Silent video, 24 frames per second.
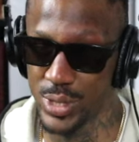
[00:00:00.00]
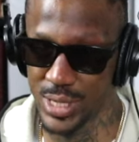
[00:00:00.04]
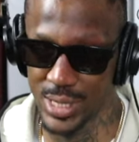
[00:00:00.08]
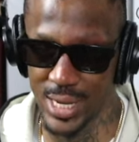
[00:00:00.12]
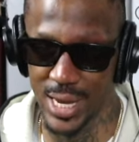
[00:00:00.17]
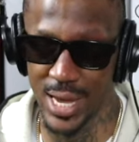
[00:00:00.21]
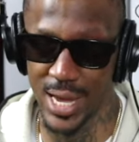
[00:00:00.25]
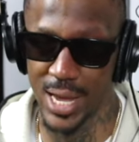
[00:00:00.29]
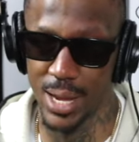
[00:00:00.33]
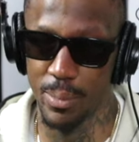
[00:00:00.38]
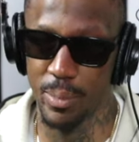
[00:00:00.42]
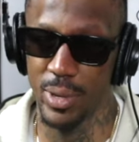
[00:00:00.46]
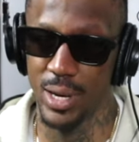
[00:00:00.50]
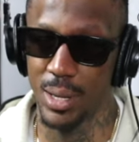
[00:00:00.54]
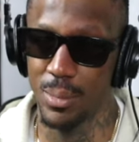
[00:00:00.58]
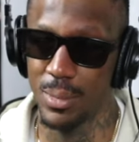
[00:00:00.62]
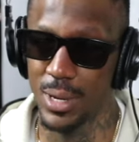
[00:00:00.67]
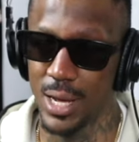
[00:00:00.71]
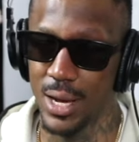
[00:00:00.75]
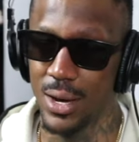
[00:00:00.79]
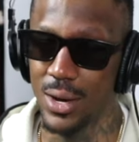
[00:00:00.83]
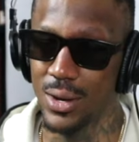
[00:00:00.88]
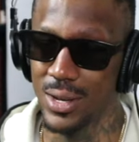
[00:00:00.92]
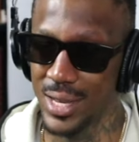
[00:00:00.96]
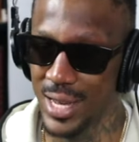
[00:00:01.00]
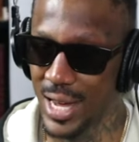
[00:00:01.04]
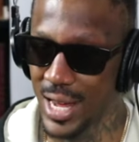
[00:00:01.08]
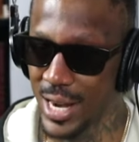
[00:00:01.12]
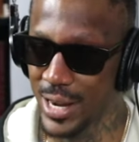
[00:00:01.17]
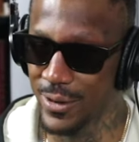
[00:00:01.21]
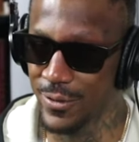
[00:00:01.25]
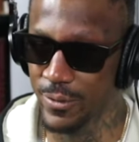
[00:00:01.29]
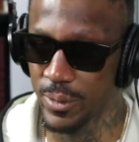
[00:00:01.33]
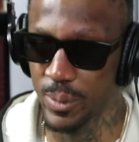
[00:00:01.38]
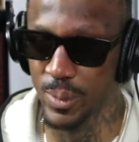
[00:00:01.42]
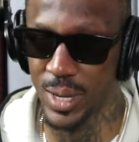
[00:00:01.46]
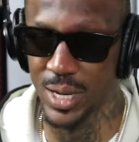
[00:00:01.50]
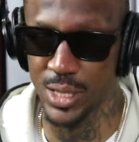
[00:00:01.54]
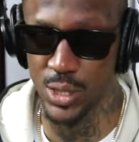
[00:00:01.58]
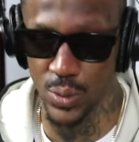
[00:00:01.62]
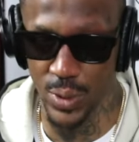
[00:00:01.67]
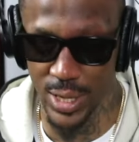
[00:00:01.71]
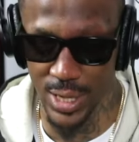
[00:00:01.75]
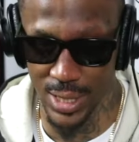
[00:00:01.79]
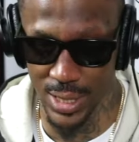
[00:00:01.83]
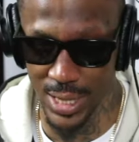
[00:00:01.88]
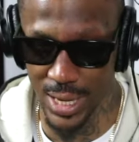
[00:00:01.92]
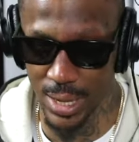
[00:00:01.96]
was said, but I'm like, okay, I didn't remember I
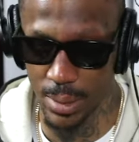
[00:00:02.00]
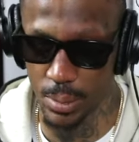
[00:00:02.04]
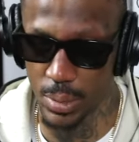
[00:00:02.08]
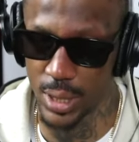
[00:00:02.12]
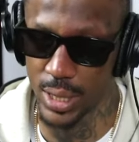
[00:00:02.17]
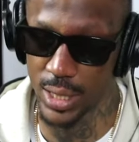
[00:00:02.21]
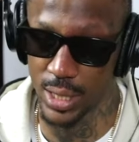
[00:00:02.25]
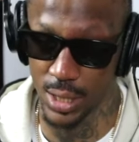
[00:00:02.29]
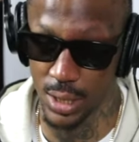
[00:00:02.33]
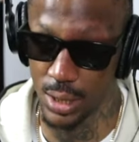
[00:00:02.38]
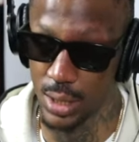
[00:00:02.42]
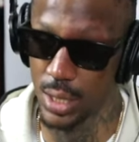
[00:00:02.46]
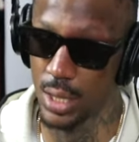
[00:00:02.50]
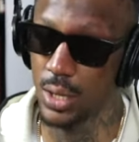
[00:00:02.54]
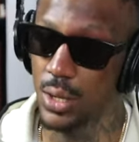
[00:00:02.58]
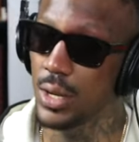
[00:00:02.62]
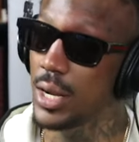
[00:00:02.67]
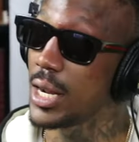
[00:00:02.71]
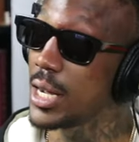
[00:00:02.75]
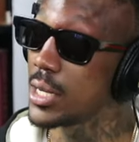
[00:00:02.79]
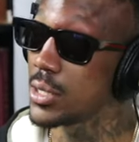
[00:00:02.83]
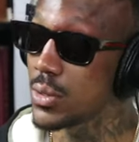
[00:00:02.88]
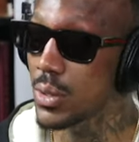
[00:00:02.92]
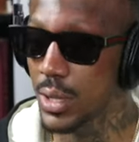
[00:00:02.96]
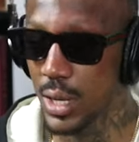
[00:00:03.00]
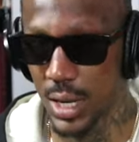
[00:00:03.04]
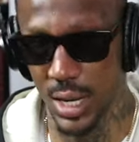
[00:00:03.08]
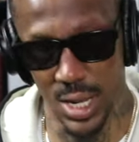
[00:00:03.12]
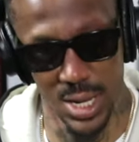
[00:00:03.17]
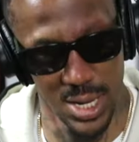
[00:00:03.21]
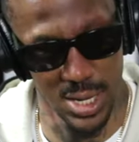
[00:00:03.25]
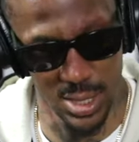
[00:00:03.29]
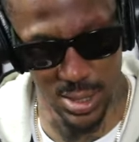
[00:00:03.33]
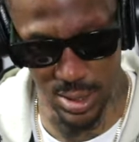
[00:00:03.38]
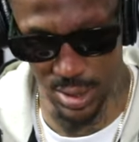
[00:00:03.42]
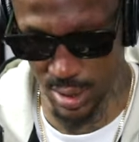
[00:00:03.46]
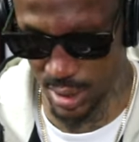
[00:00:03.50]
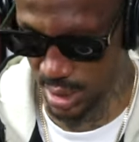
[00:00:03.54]
tweeted that, but you know, it is what it is.